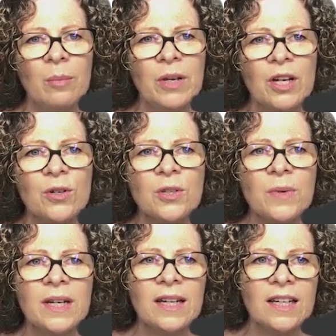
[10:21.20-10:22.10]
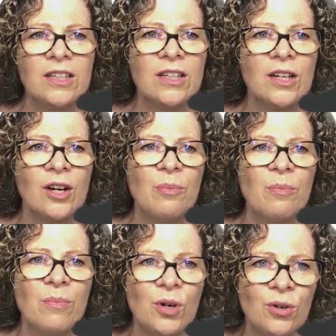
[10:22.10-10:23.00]
Because we need to know
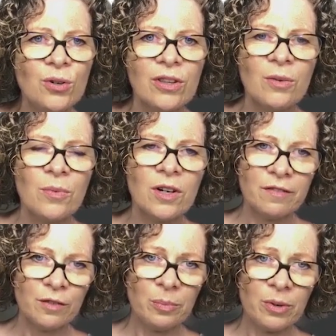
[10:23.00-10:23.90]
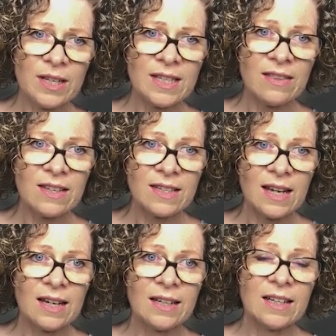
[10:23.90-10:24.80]
more than what footprints in the
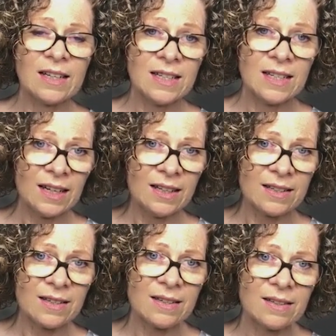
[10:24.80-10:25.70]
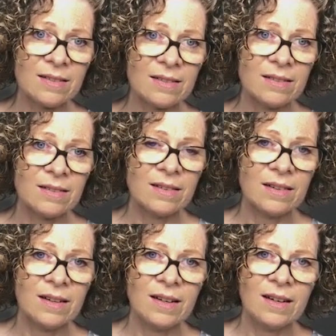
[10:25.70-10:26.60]
sand can tell us.
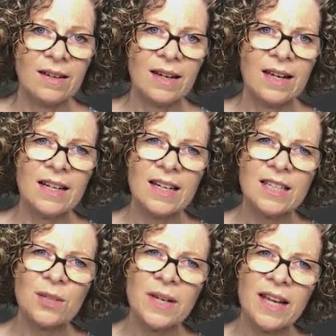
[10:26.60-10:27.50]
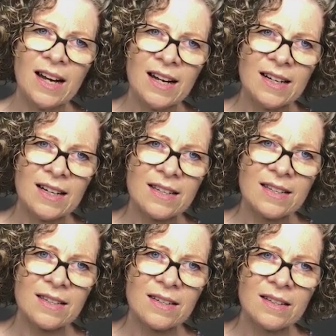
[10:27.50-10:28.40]
And unless we
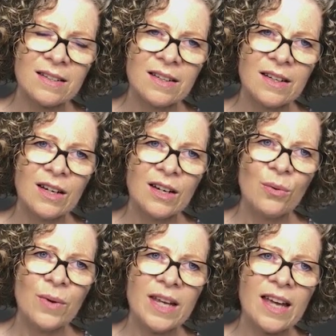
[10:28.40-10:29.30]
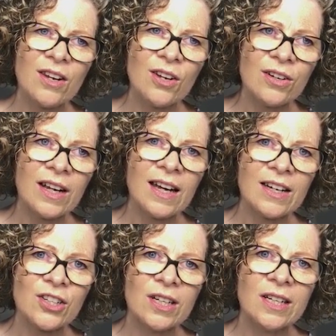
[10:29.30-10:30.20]
ask, we cannot
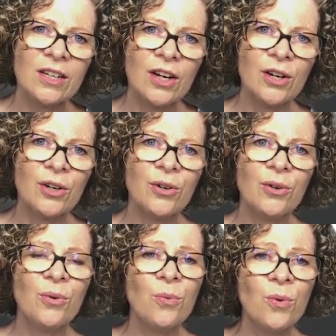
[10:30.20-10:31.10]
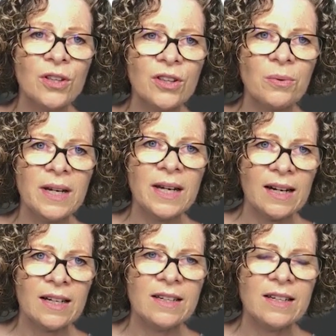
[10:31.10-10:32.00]
actually know what the
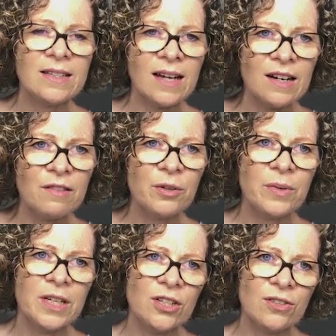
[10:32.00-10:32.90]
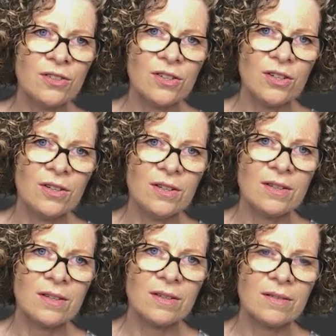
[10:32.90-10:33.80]
realities are for regional
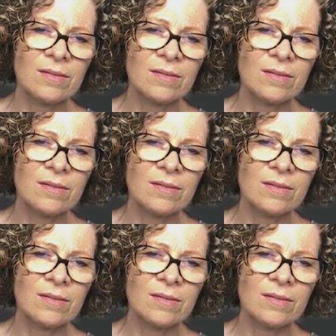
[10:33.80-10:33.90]
students.